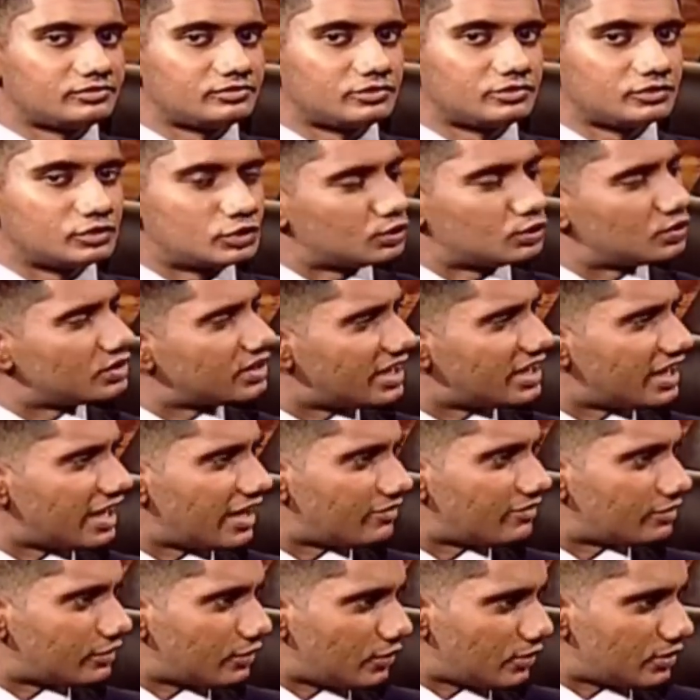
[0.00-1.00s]
shouldn't they
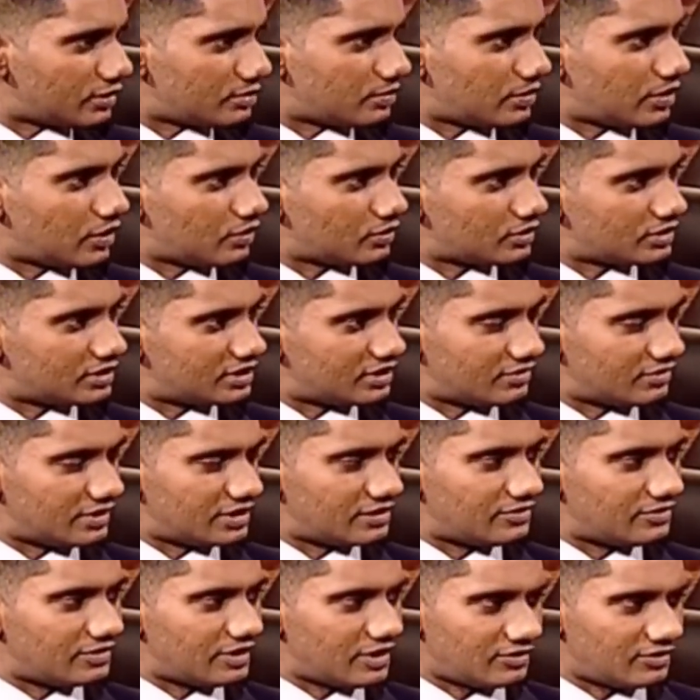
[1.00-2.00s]
have thought about the
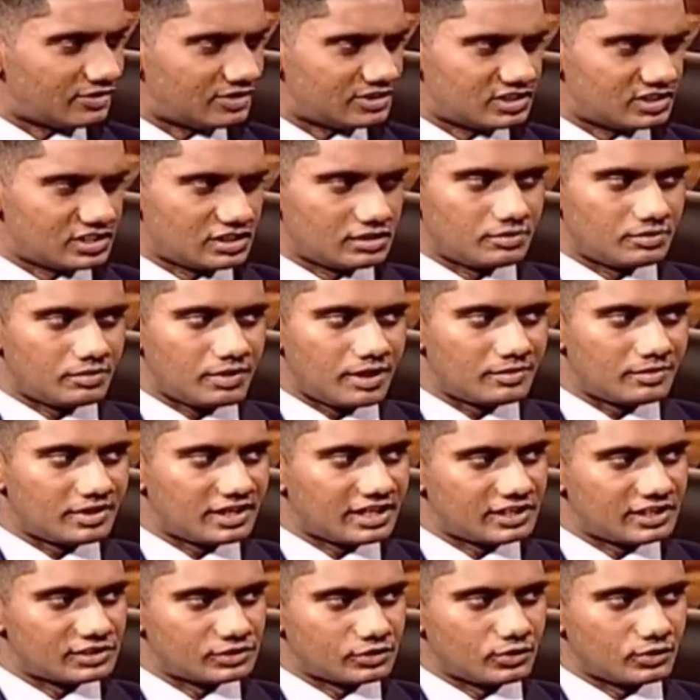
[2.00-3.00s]
welfare of the general
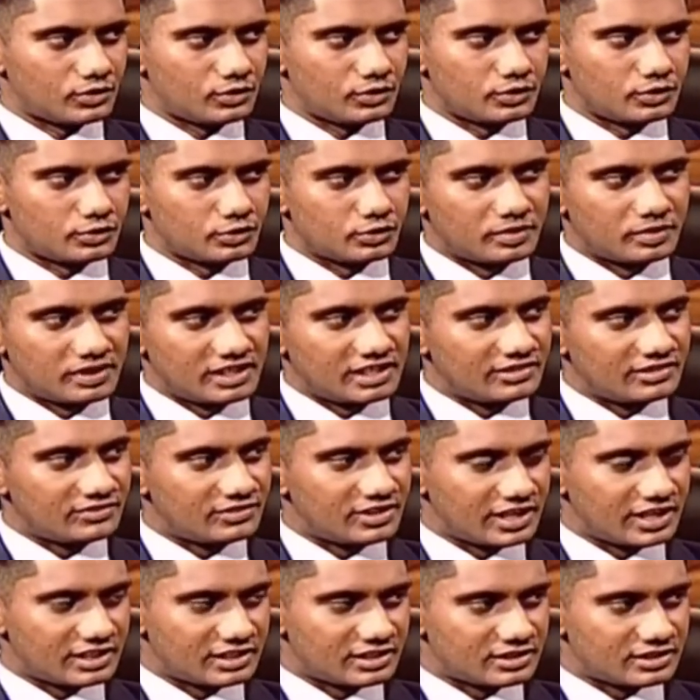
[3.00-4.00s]
public as a whole? Do you believe
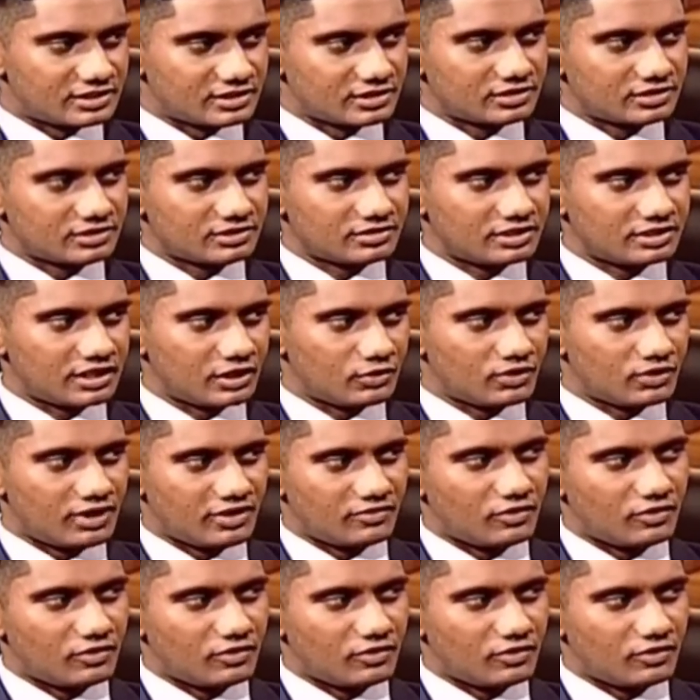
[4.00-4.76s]
that they could well,